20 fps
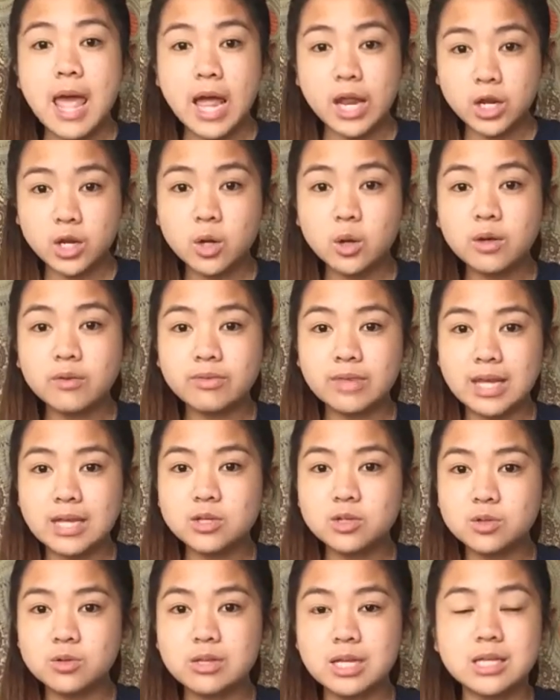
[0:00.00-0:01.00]
And you know, if they
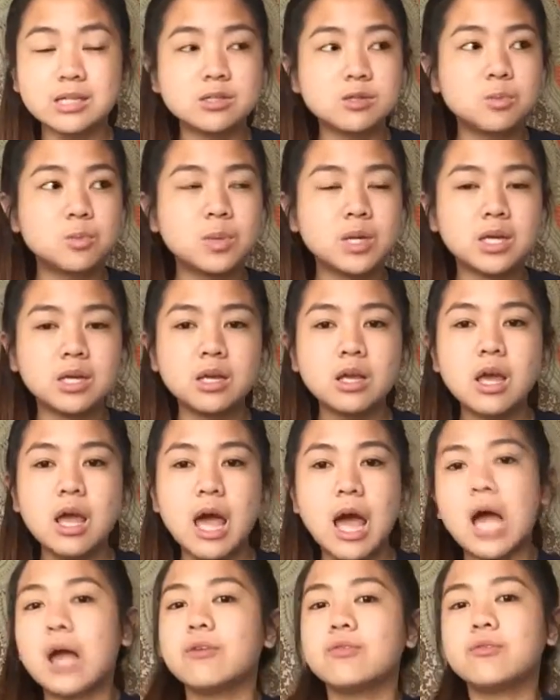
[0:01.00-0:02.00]
do that to me,
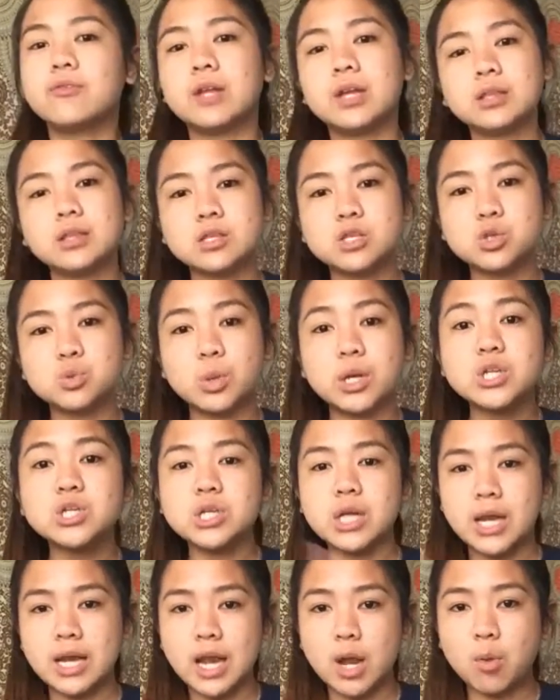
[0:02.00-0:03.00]
I flick the
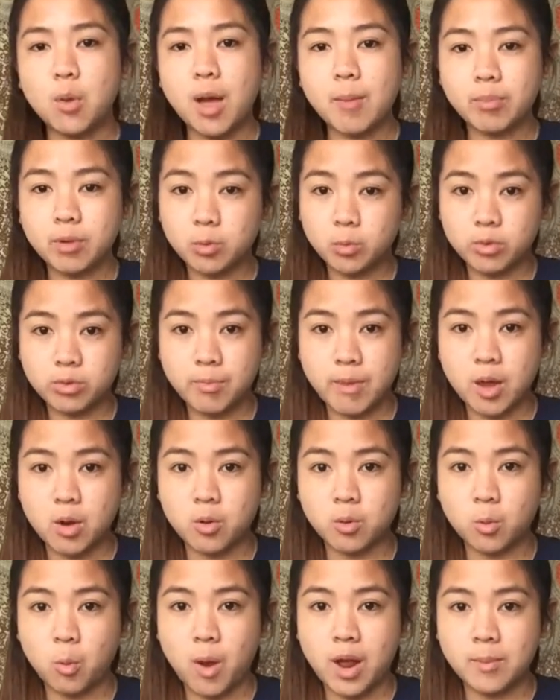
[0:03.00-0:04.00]
switch and I wipe it with my
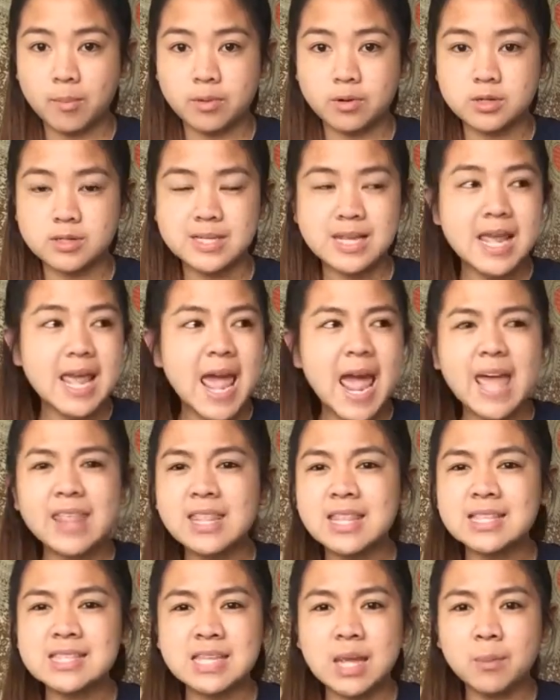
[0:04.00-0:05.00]
own wipers. And
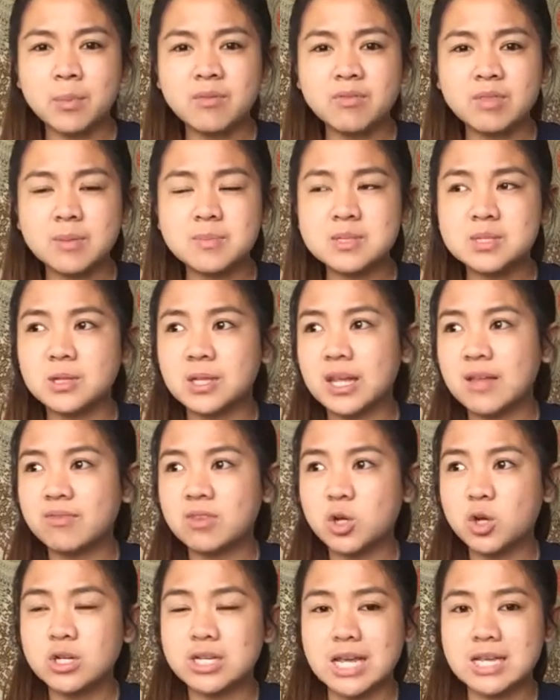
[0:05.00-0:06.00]
then some of them still have
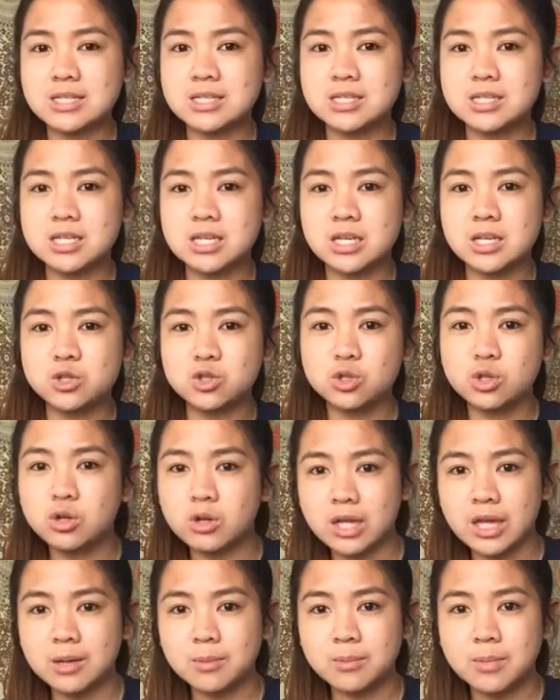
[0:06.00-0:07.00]
the audacity to
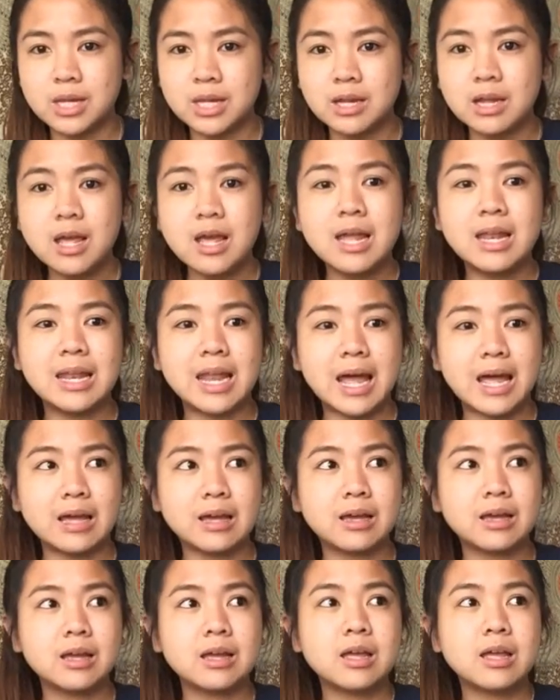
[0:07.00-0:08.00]
look at me
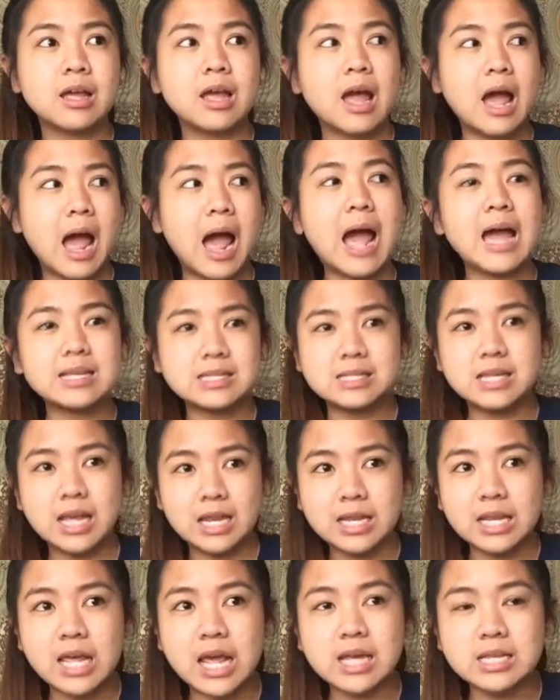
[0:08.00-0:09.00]
like I
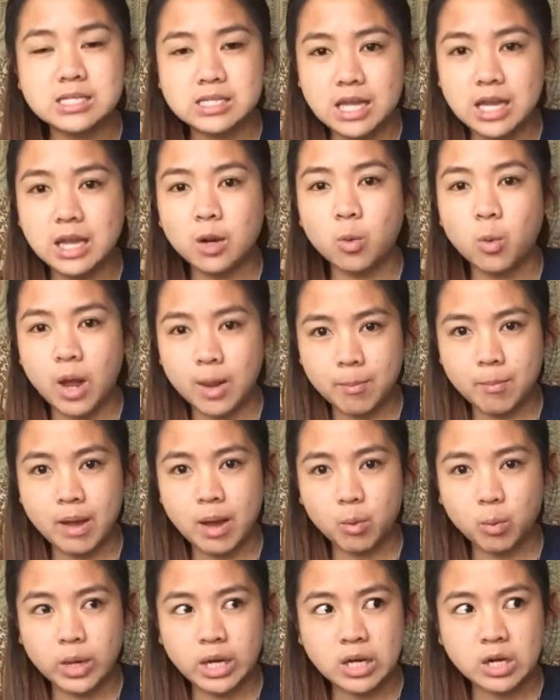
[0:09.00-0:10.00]
said yes, they can wipe
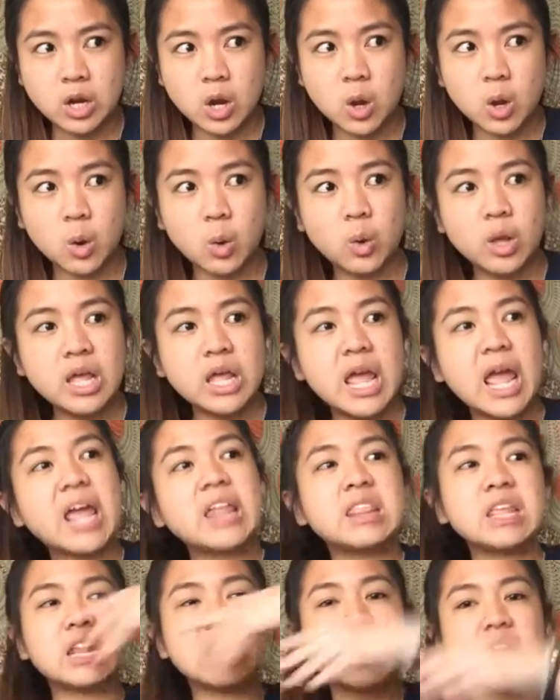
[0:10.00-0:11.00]
my window,
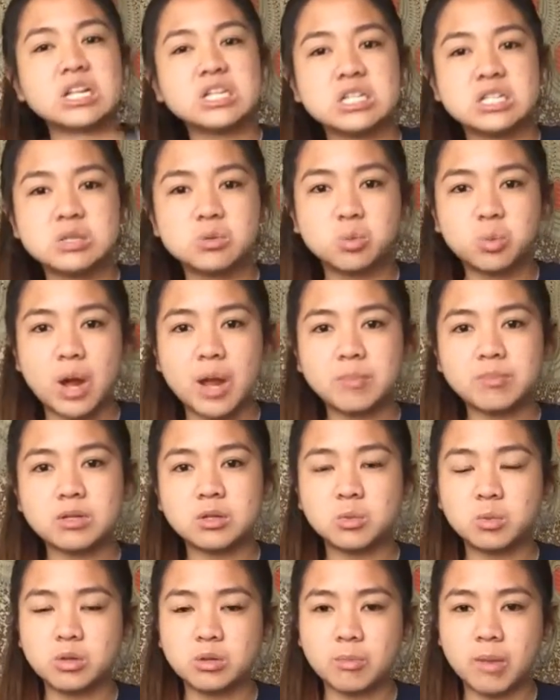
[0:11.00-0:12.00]
and then I just wiped
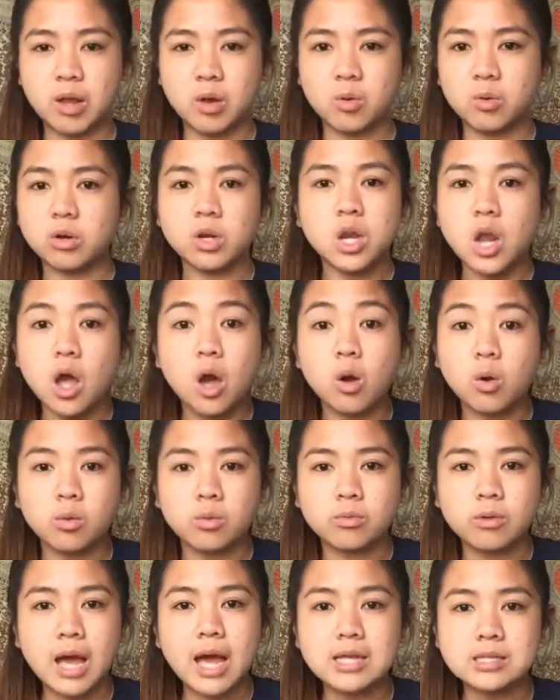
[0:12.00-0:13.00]
it with my own.
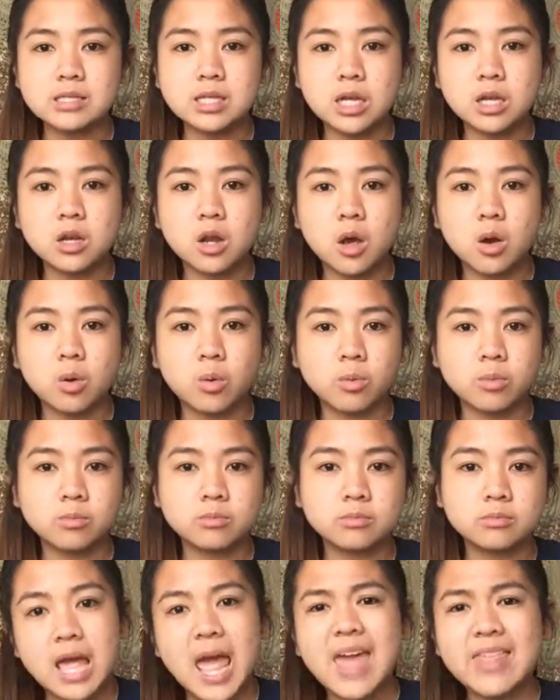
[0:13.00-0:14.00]
No, I said no.
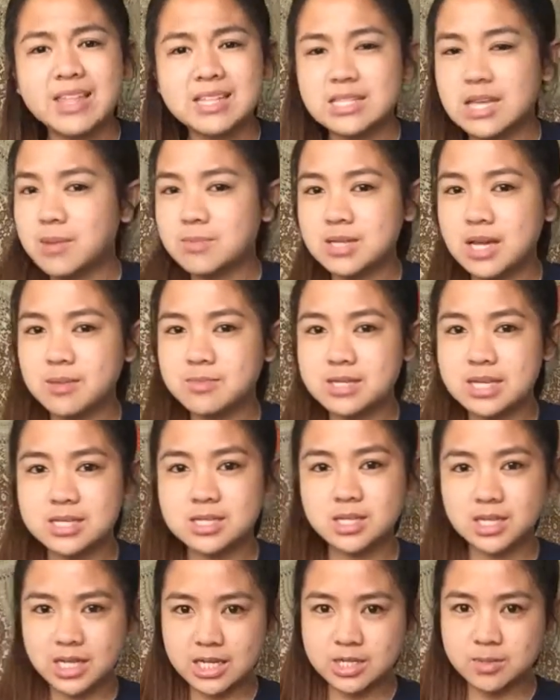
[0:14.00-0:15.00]
And then sometimes they
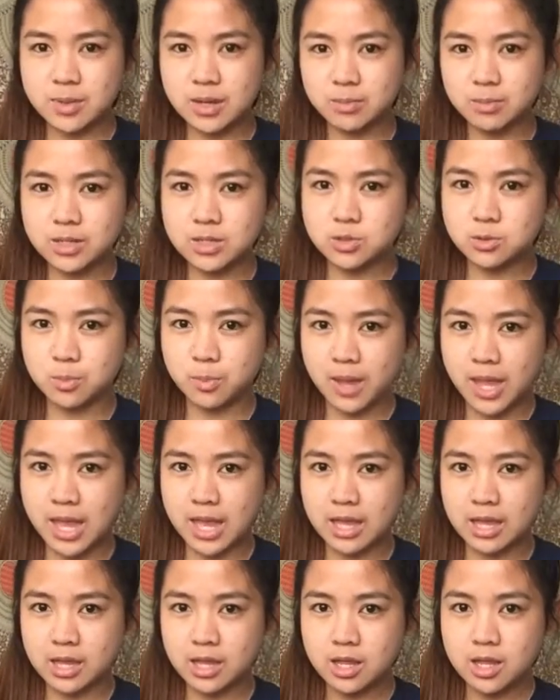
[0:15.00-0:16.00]
still expect me to
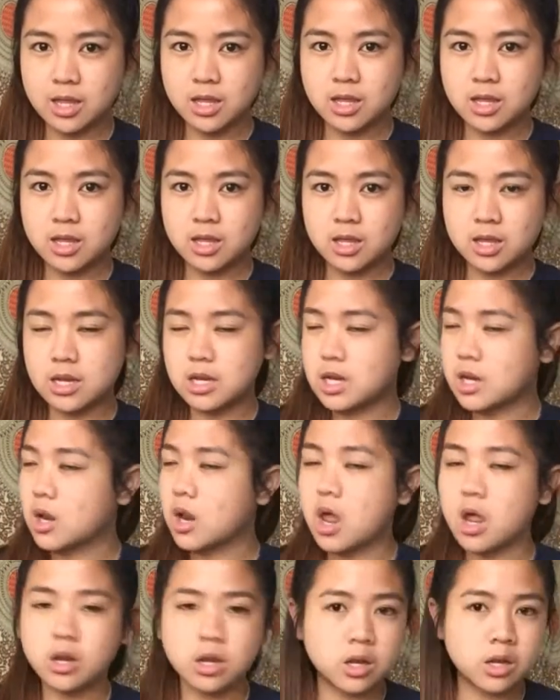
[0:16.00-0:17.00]
pay.
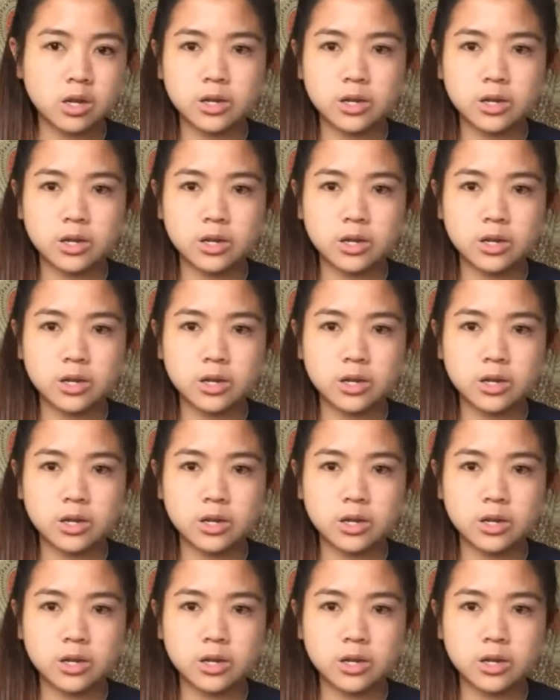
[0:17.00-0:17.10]
No.